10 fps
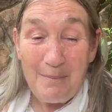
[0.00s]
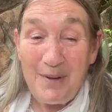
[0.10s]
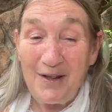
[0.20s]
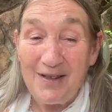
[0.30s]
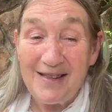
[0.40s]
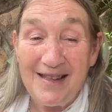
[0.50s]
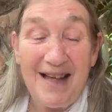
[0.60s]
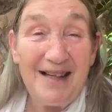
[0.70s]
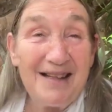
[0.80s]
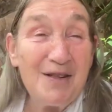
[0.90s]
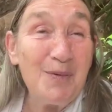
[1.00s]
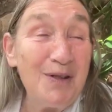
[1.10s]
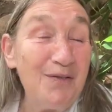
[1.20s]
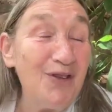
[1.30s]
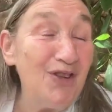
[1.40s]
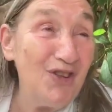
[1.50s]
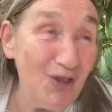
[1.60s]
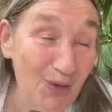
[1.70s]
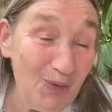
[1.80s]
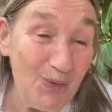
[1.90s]
because that is one of the
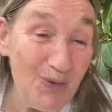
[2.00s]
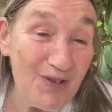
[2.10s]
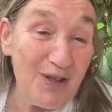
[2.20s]
do's